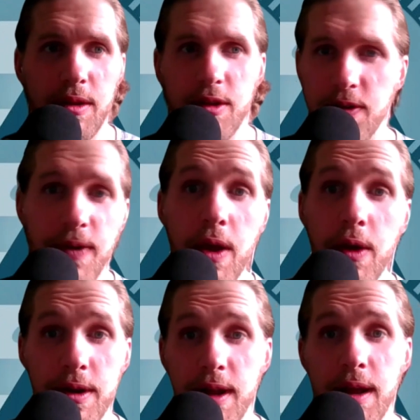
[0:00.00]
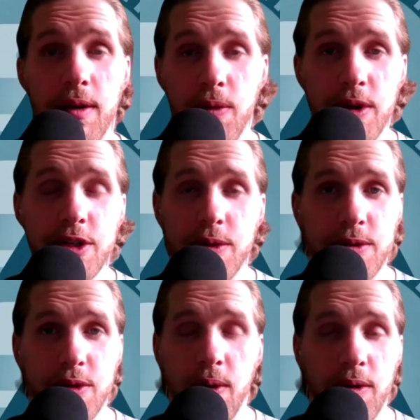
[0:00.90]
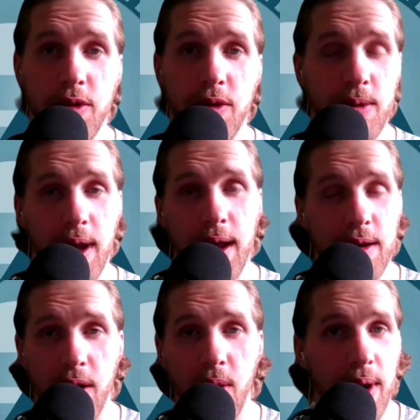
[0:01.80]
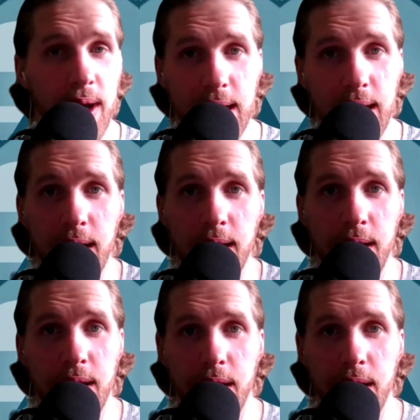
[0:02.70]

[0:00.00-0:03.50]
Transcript: the severity of what she was going through, and I had no idea.